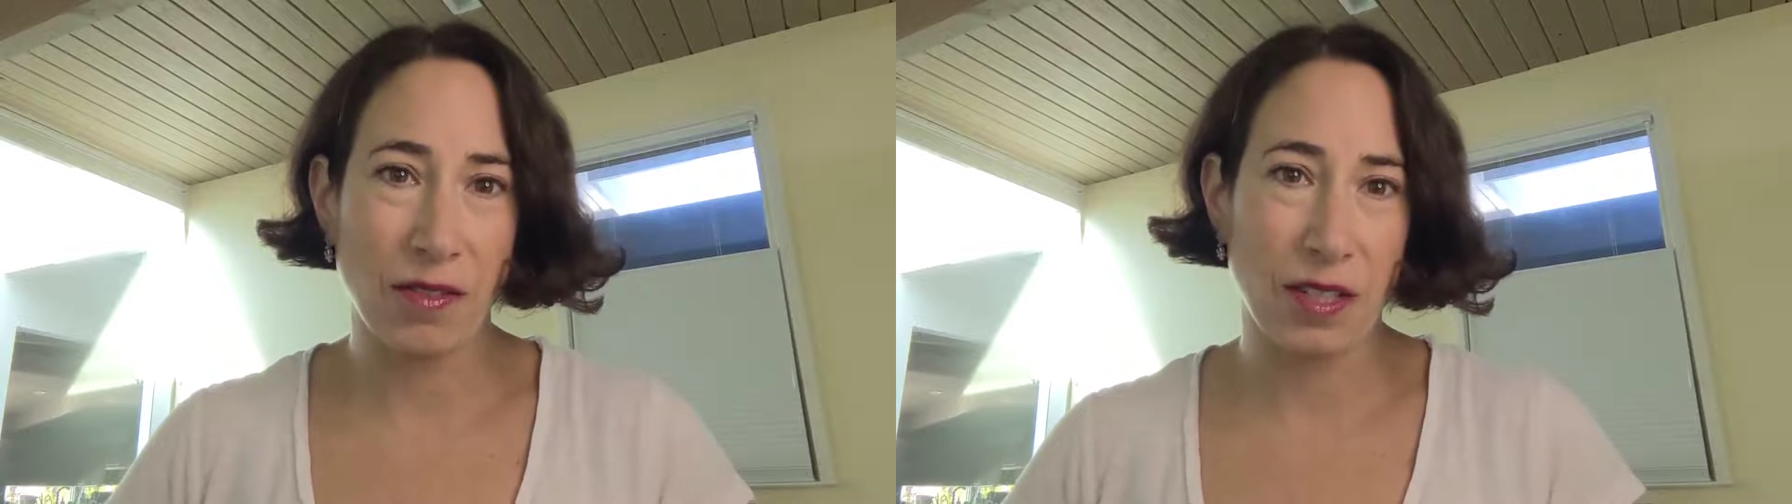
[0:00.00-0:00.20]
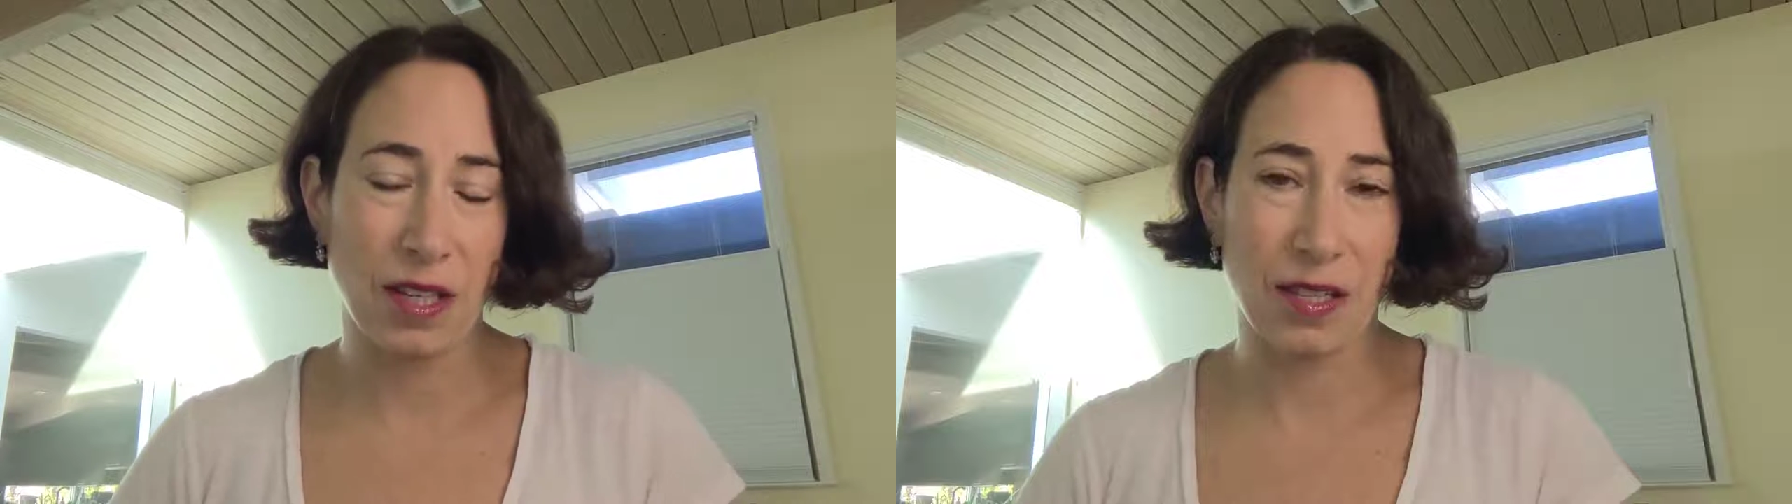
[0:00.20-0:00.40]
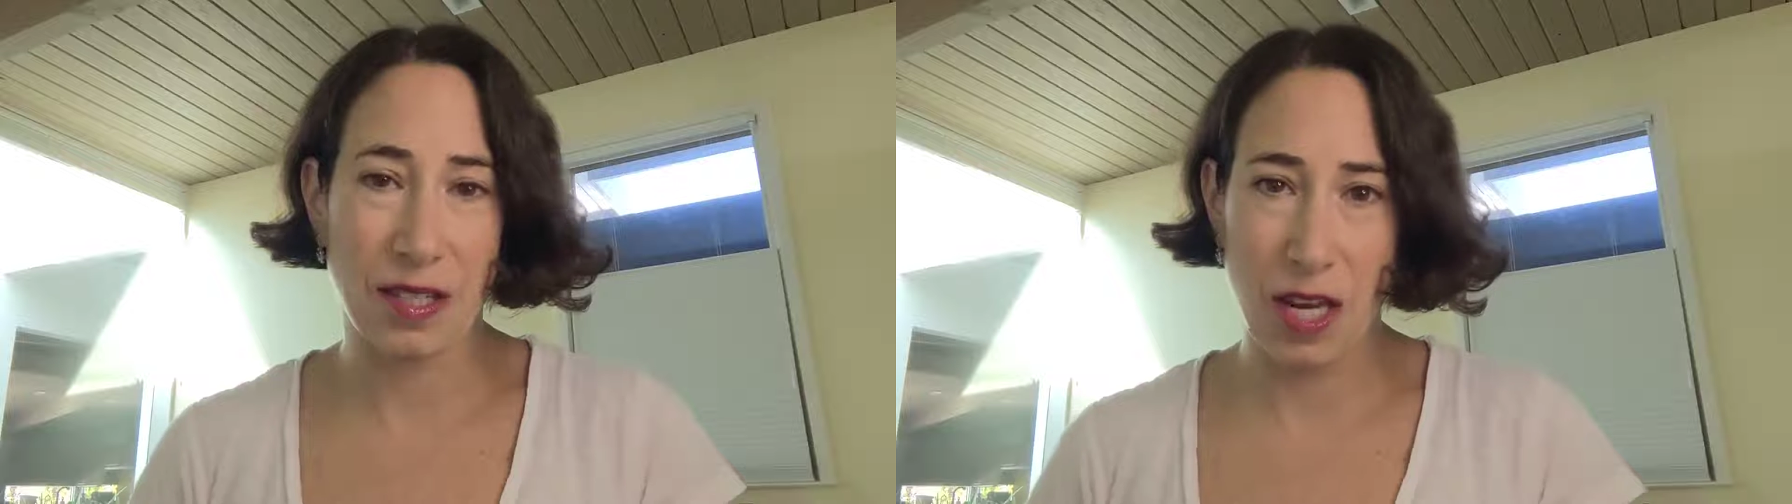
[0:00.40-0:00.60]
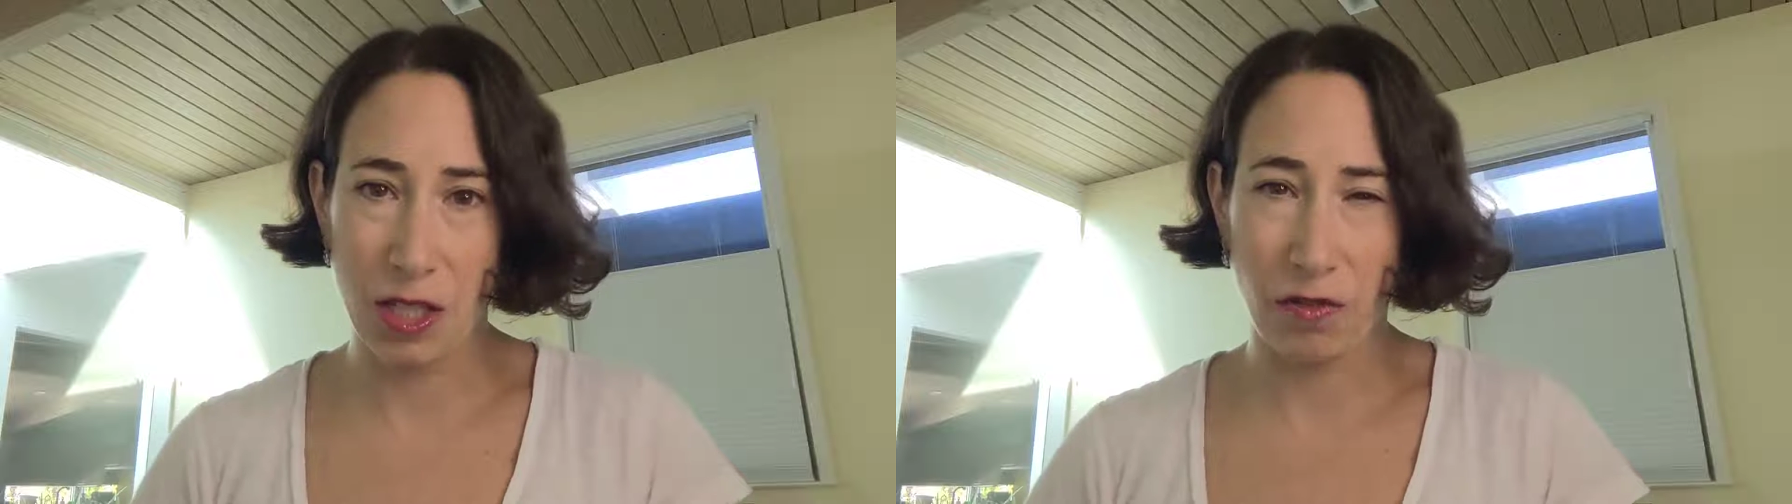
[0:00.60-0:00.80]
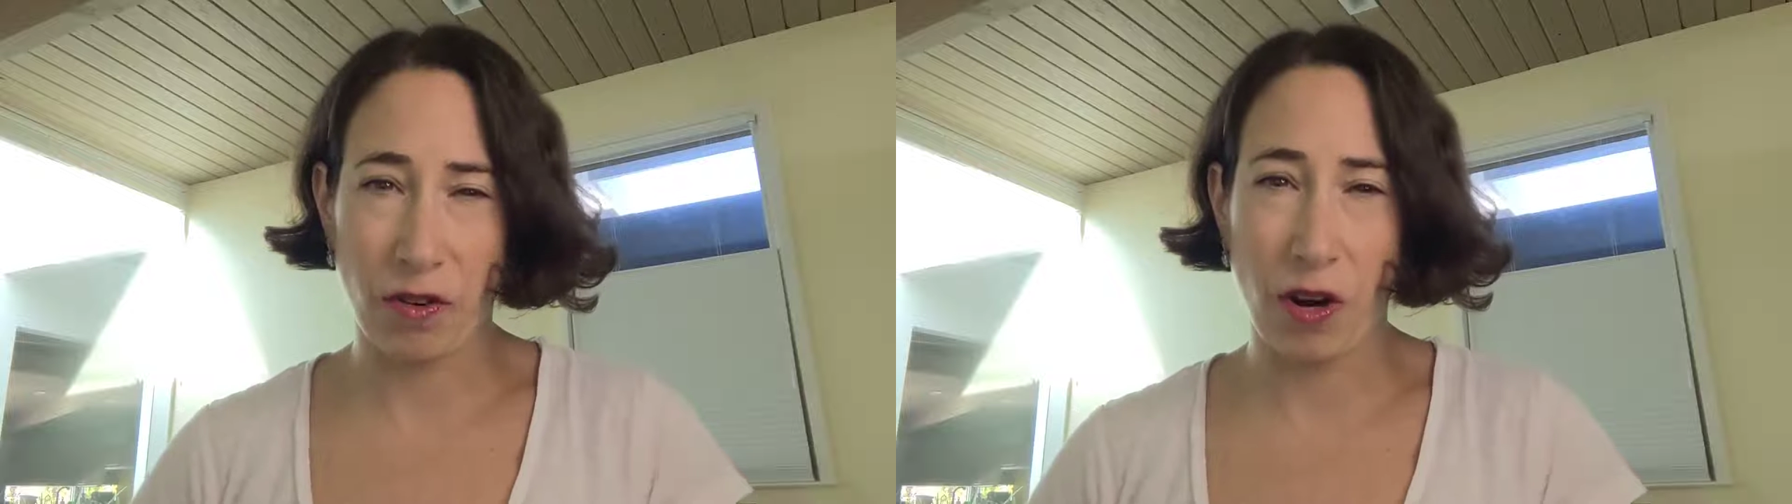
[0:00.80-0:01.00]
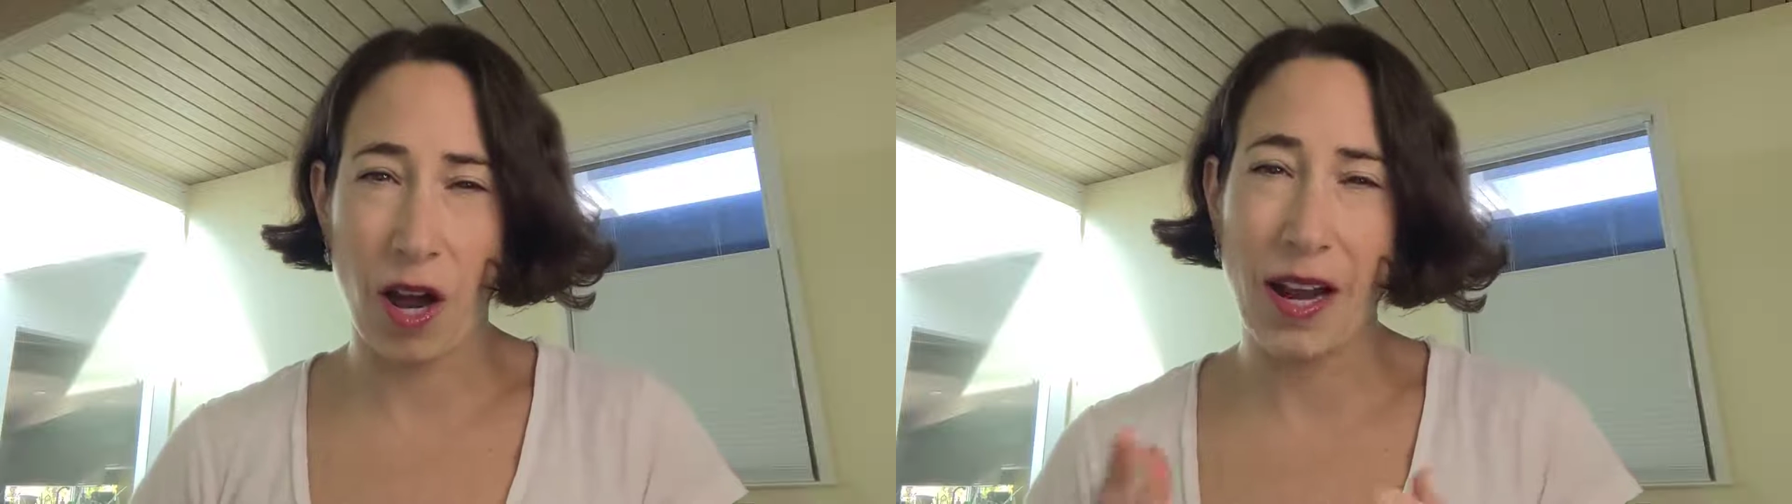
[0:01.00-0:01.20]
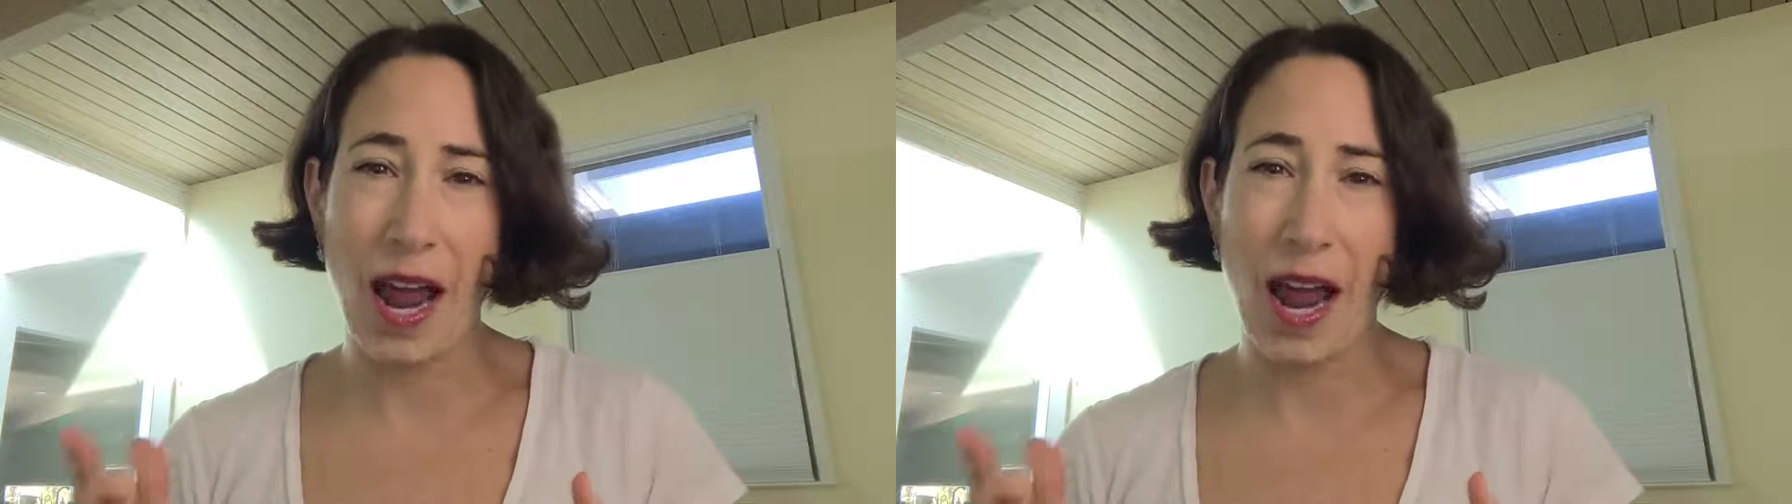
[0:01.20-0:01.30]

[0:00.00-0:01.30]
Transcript: to 6 days on